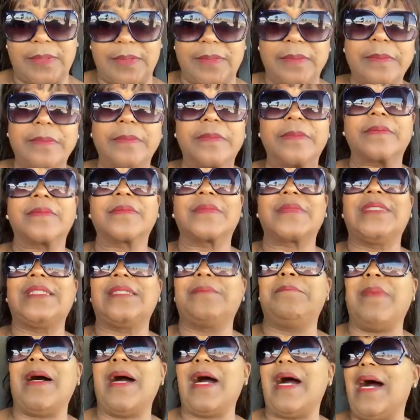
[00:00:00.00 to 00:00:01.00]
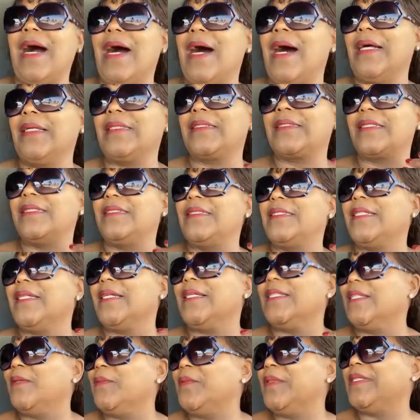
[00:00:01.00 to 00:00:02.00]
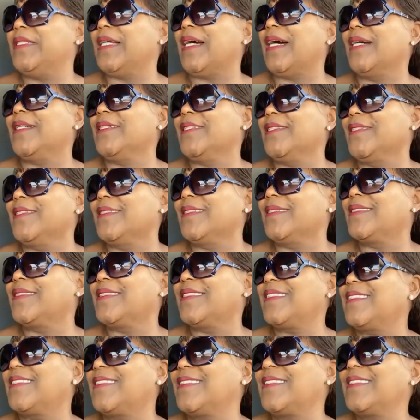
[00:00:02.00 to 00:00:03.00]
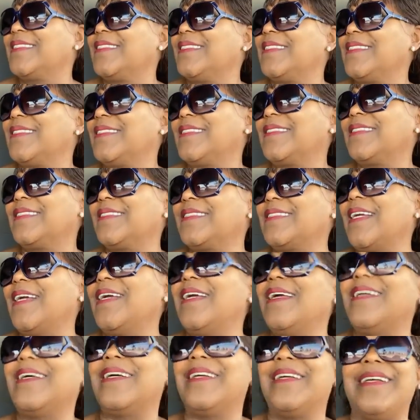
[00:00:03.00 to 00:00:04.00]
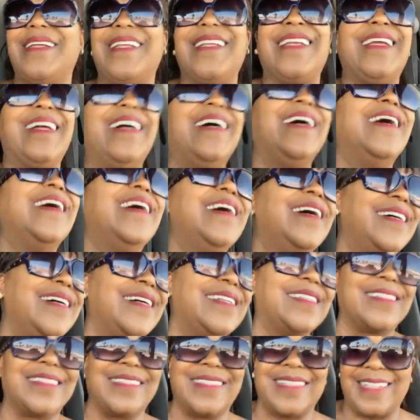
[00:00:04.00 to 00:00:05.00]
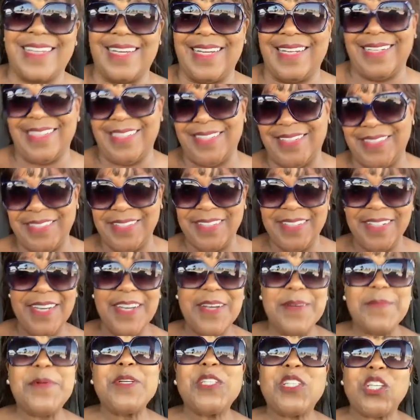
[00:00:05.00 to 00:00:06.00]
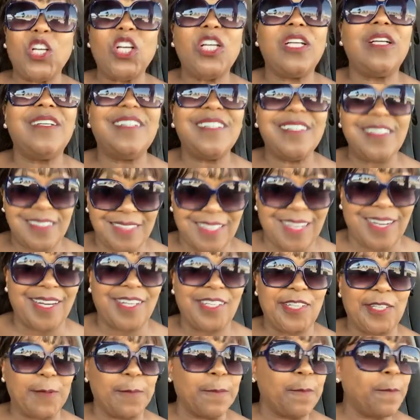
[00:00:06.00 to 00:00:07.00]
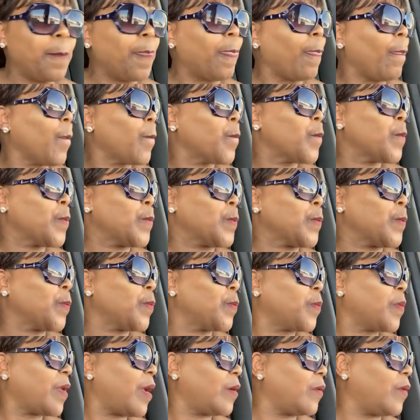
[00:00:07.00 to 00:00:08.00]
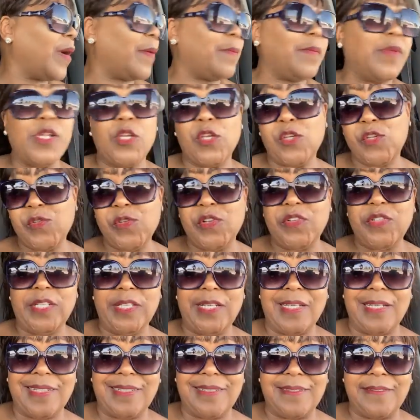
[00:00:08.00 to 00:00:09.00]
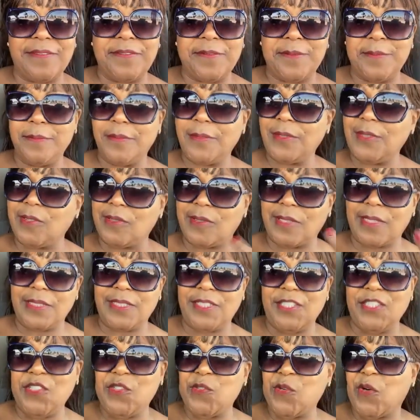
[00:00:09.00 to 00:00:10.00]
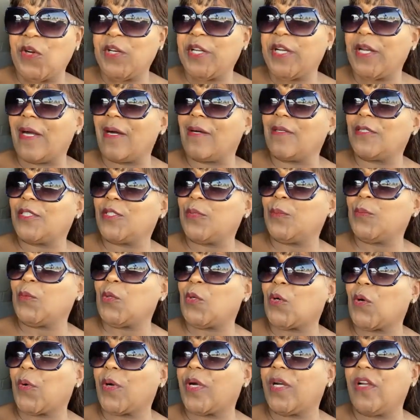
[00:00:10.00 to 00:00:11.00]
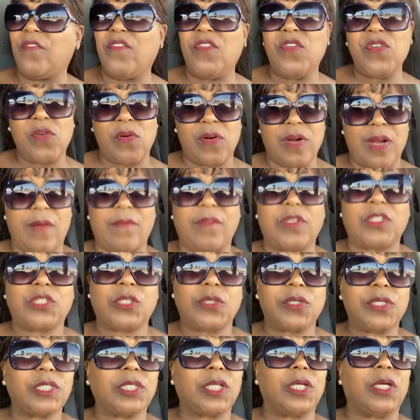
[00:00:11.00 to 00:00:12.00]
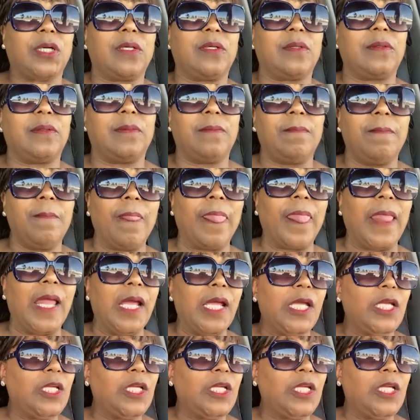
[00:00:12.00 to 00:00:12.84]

just, my eyes can change every tire. Oh. That's okay though. It's a good tire. All right, Ministry of Love. You know, I'll see you all in the house tomorrow. And if you don't have a church home,